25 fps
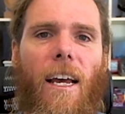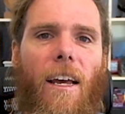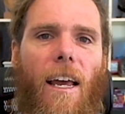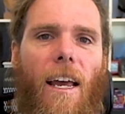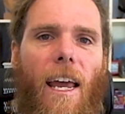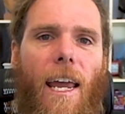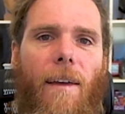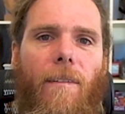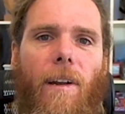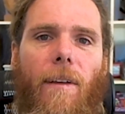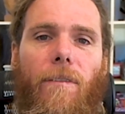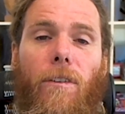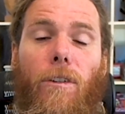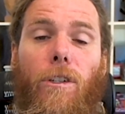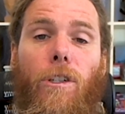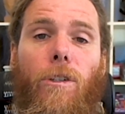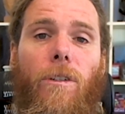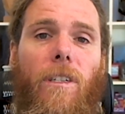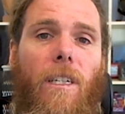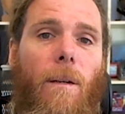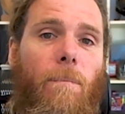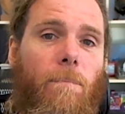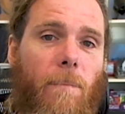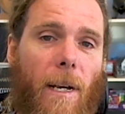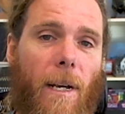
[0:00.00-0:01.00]
Even if you're doing
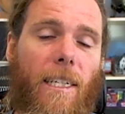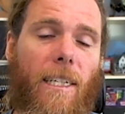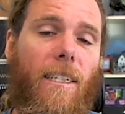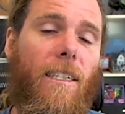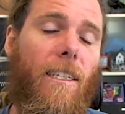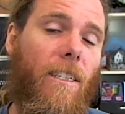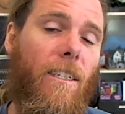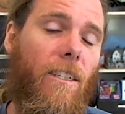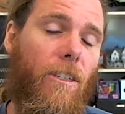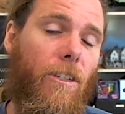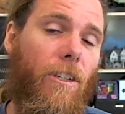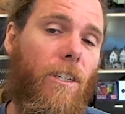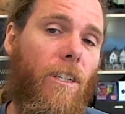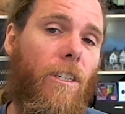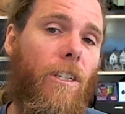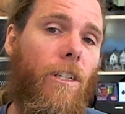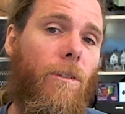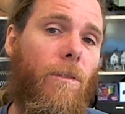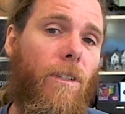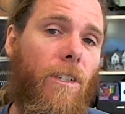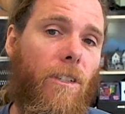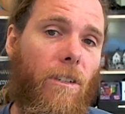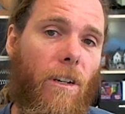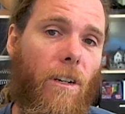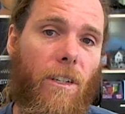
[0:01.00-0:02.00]
the best things that you can do
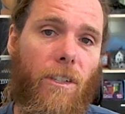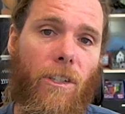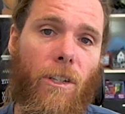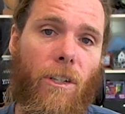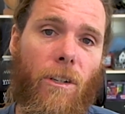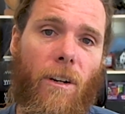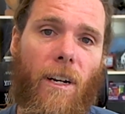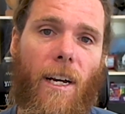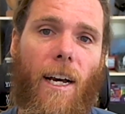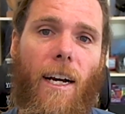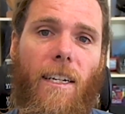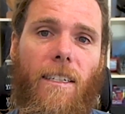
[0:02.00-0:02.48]
inside your house,